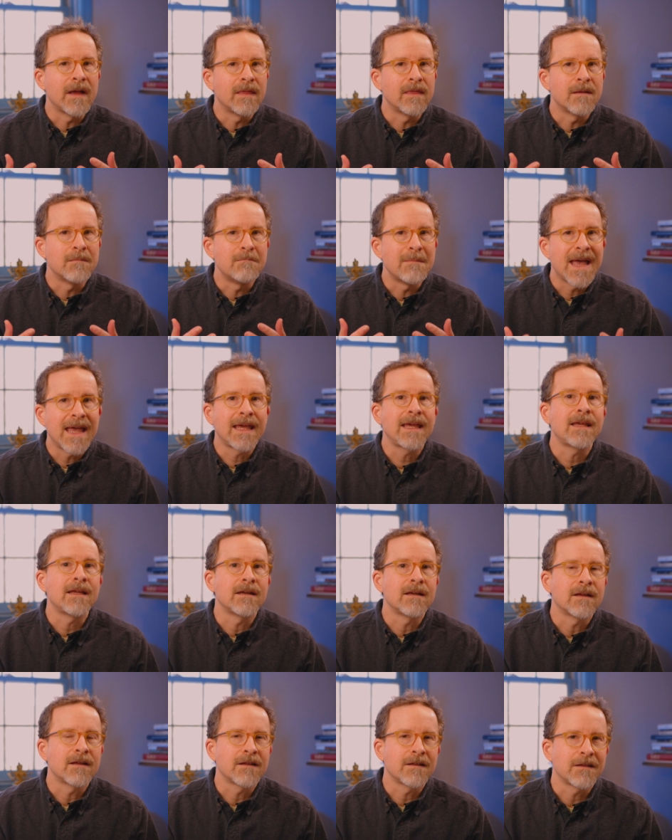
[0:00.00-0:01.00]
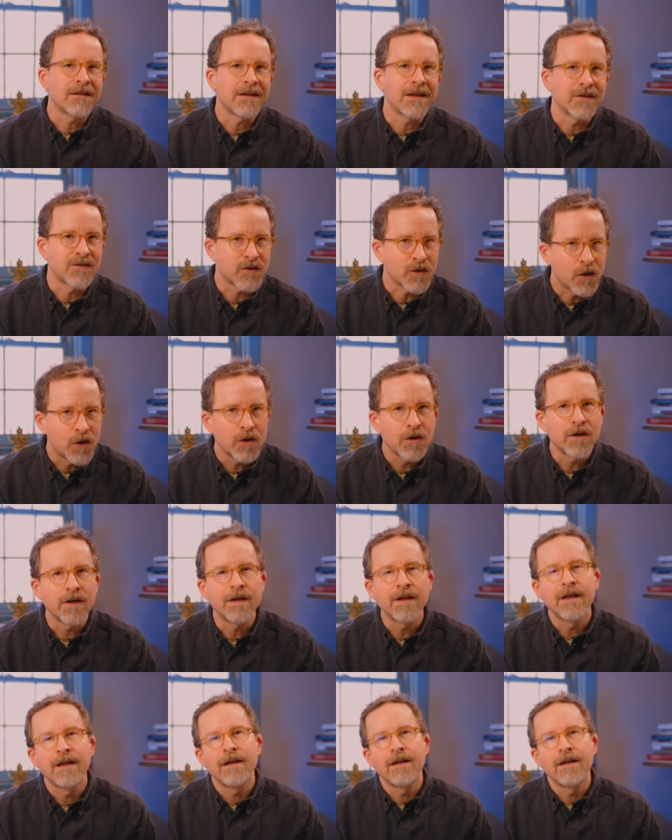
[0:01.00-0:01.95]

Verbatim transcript: in the main uh, it's good,